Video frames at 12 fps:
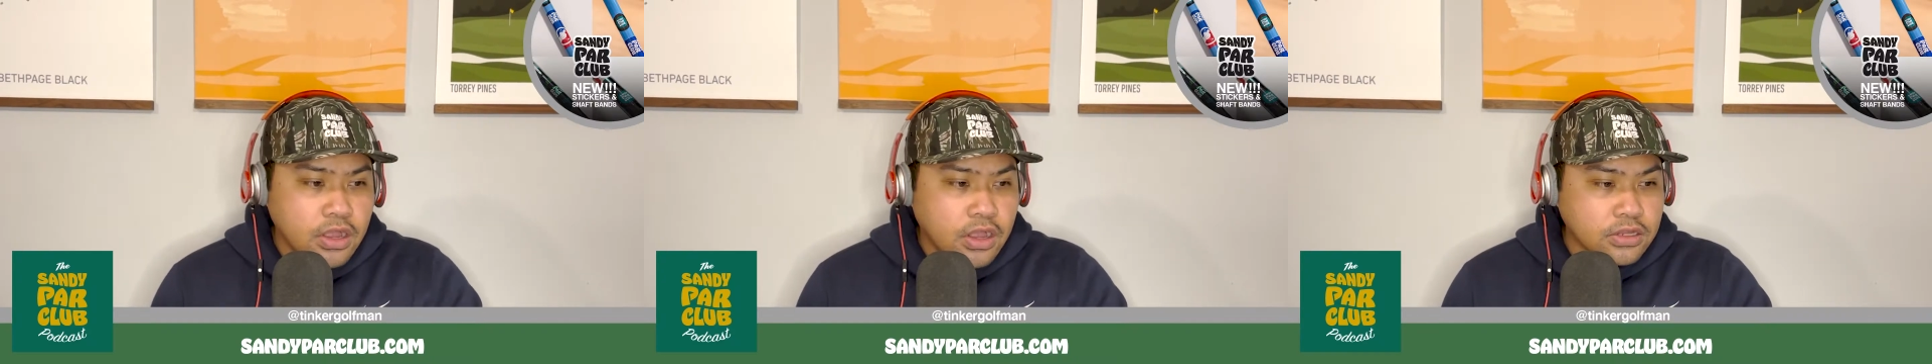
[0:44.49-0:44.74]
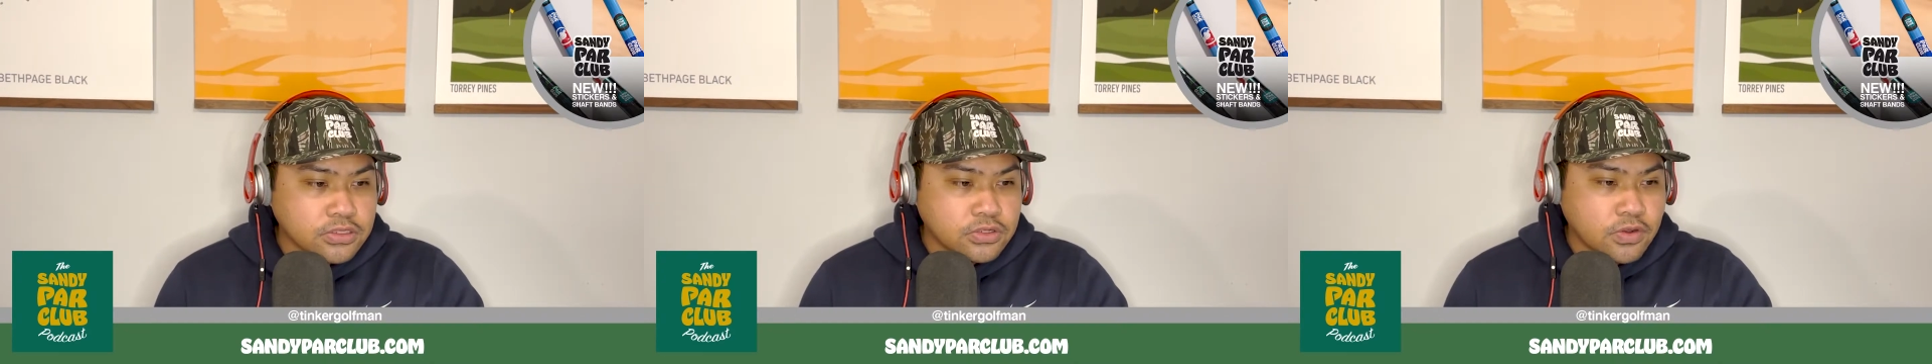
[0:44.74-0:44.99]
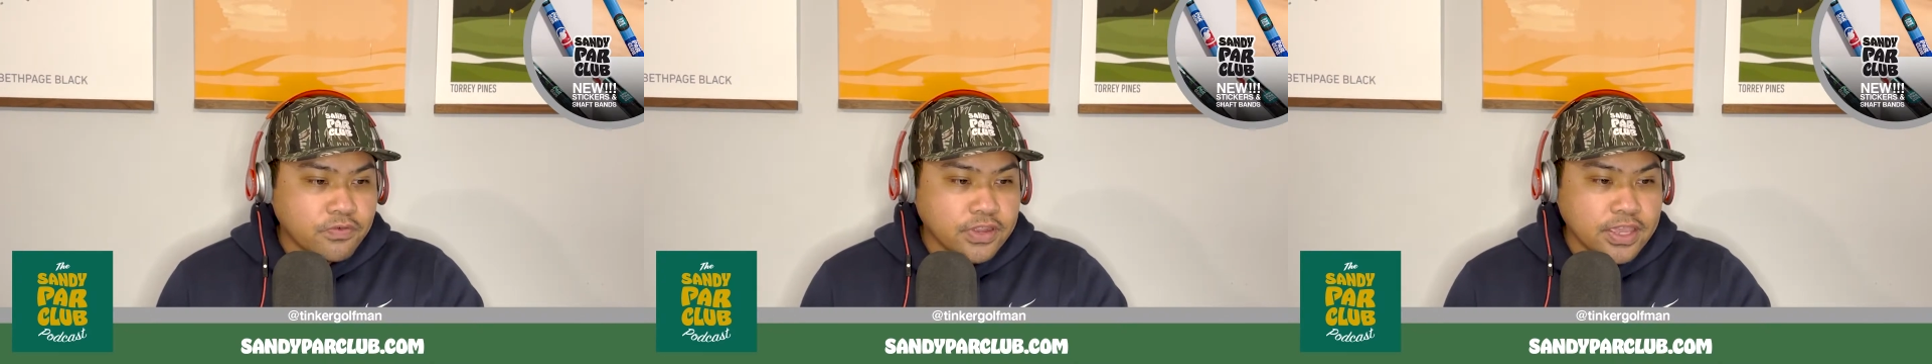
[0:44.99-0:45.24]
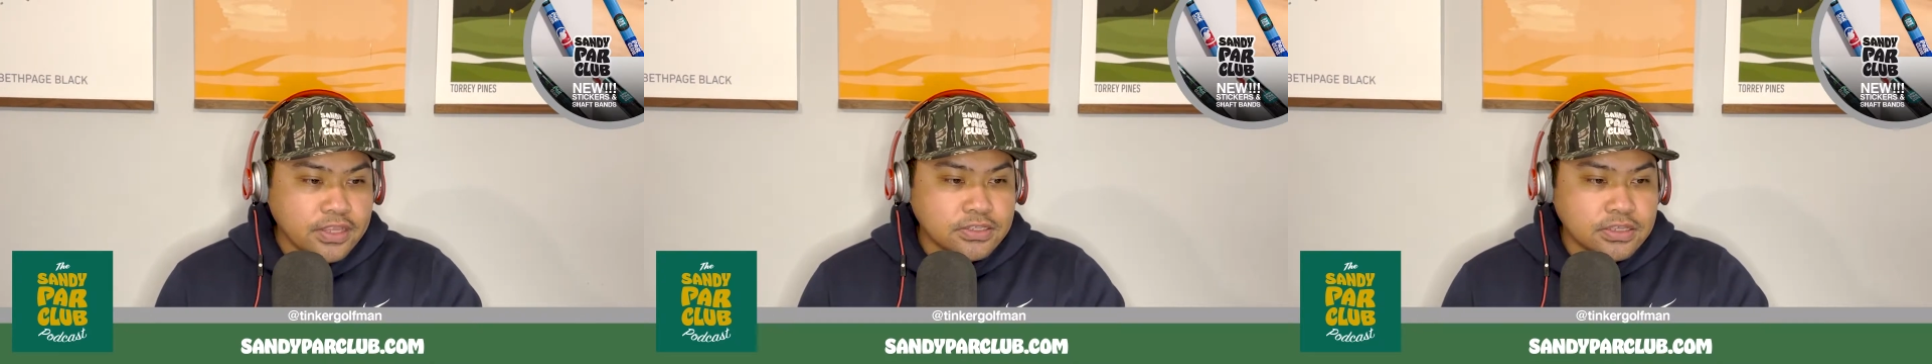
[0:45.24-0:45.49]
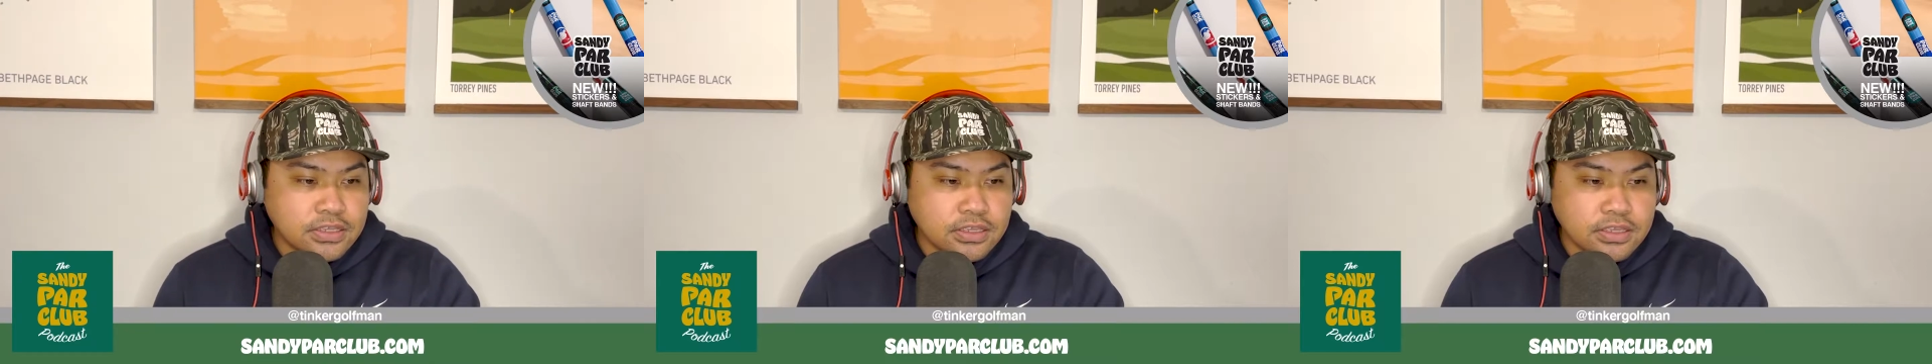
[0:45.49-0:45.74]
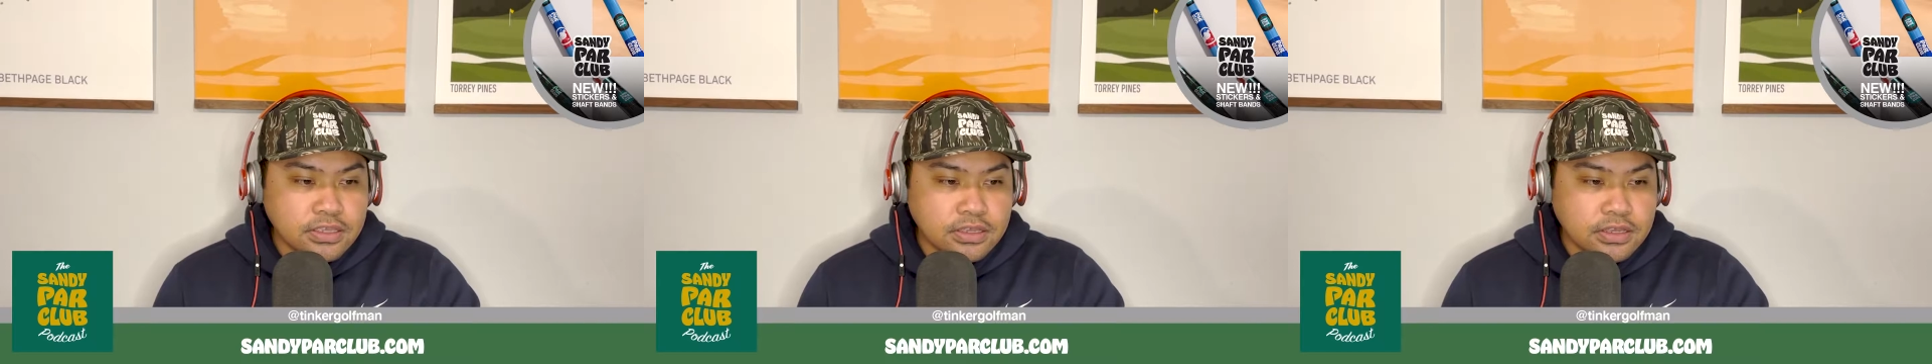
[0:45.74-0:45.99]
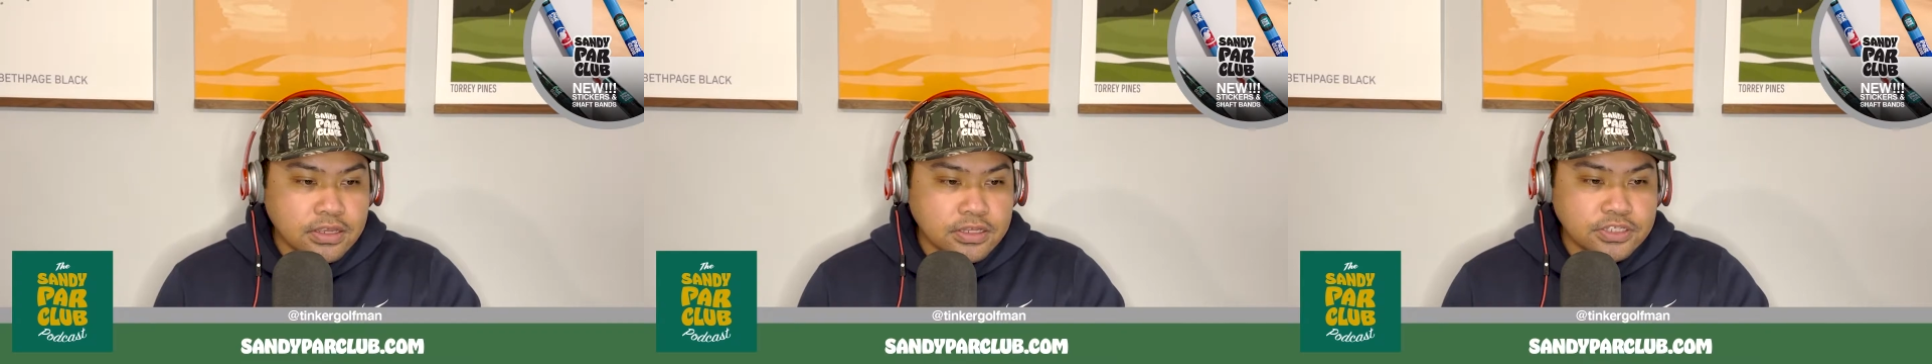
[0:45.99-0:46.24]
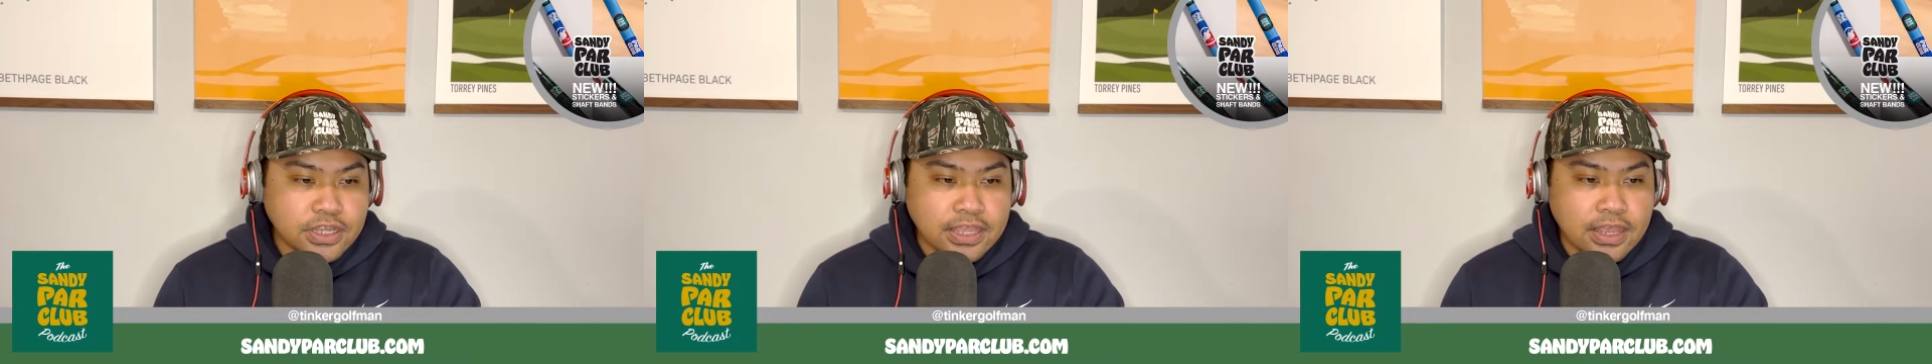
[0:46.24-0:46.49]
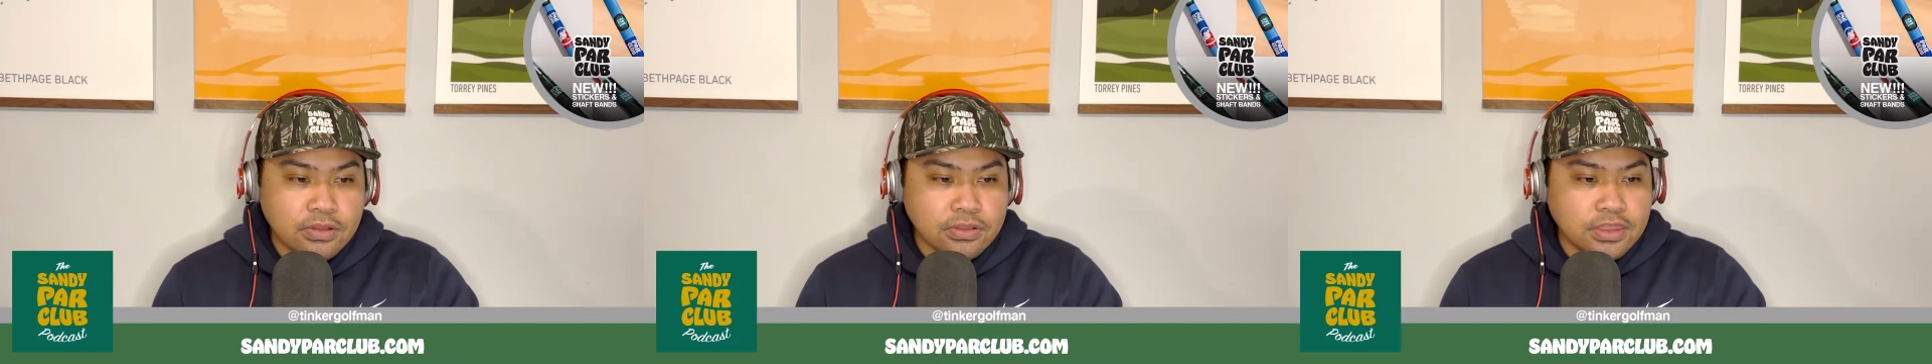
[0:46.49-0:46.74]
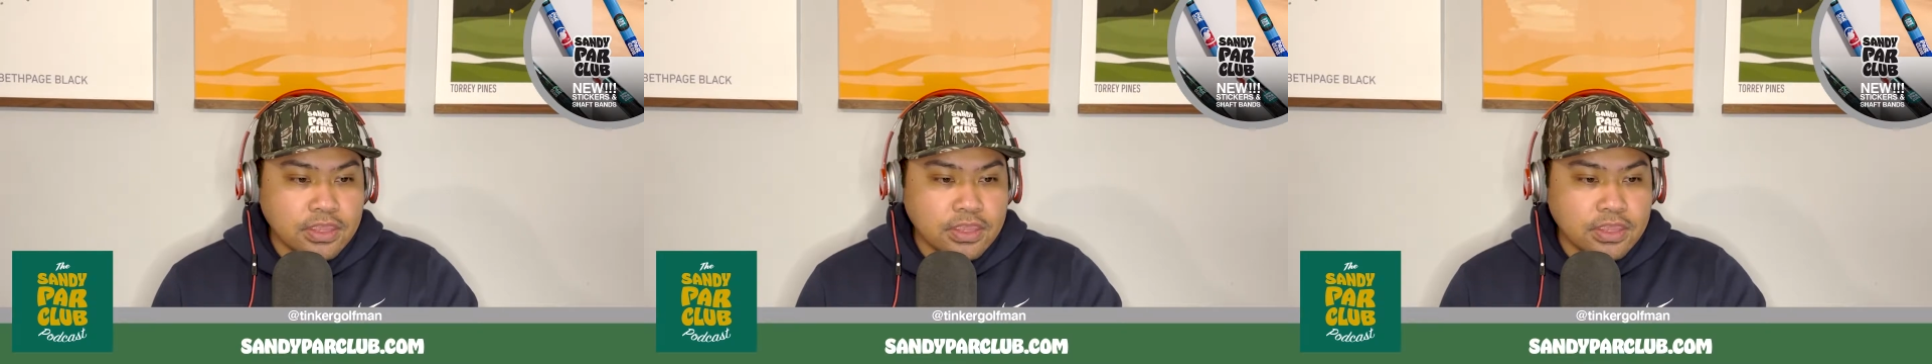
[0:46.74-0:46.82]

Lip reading: Also, don't forget to check out